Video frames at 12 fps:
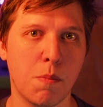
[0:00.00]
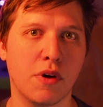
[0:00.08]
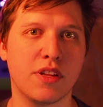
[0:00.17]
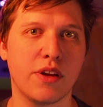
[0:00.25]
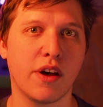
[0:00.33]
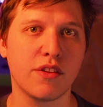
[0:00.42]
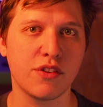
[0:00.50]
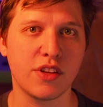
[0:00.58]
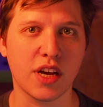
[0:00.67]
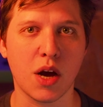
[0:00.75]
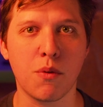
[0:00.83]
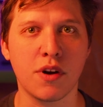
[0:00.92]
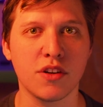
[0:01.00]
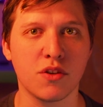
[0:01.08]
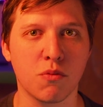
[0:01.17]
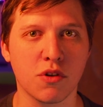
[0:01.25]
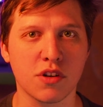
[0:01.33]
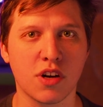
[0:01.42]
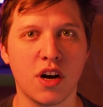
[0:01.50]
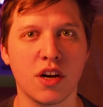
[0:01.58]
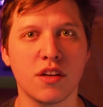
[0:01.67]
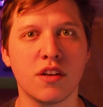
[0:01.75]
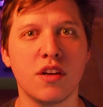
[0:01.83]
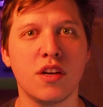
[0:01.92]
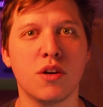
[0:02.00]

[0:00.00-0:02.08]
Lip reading: But the other thing I wanted to work on